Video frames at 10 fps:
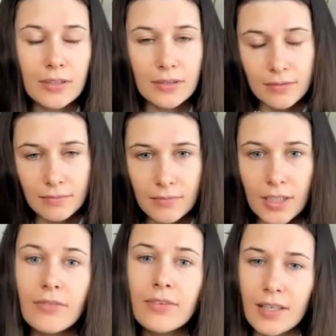in
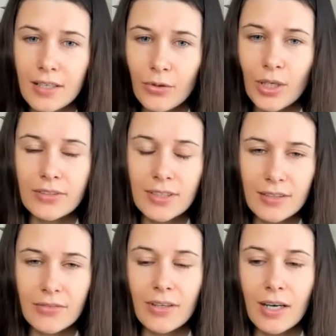even like if you have
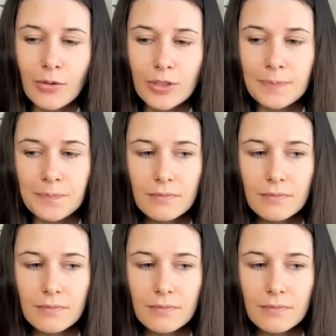sun in 12th house,